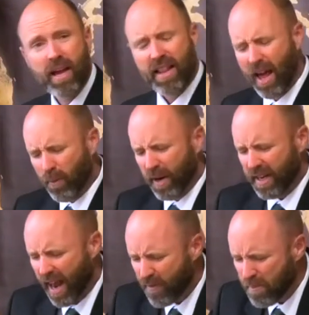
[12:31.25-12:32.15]
that really
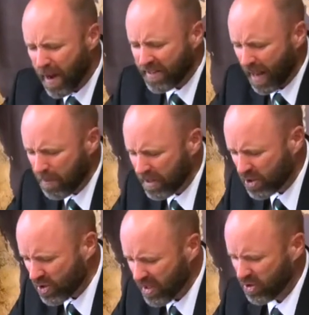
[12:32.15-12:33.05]
never made that much
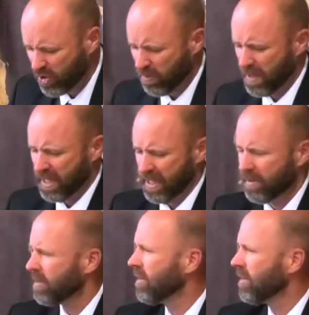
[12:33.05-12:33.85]
sense to me.